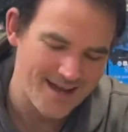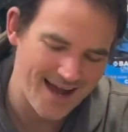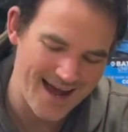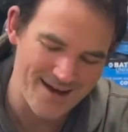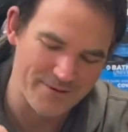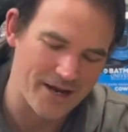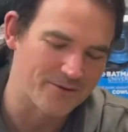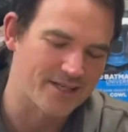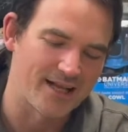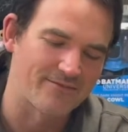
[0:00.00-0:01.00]
Uh, but I always
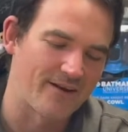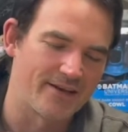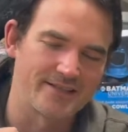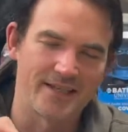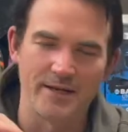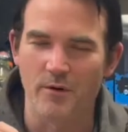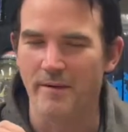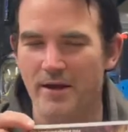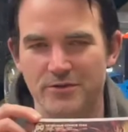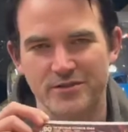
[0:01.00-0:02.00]
collect variants, and Lee
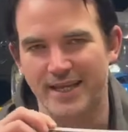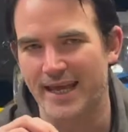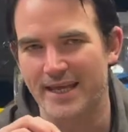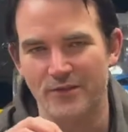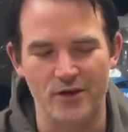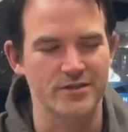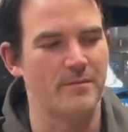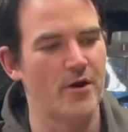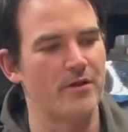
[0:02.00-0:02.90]
Bermejo just again knocks them out of